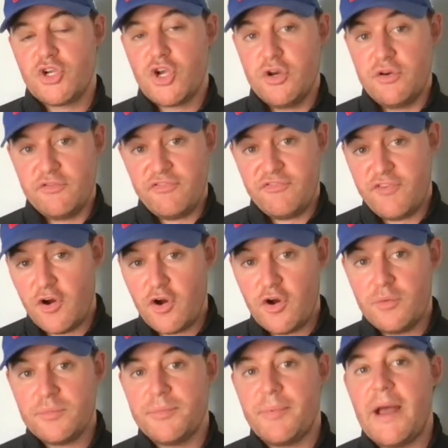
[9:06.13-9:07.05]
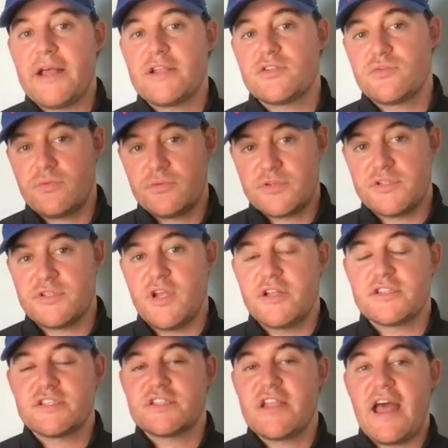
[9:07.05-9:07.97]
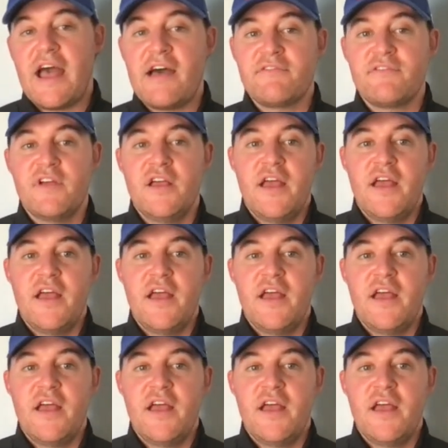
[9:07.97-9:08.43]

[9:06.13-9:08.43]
confirmed by sources on staff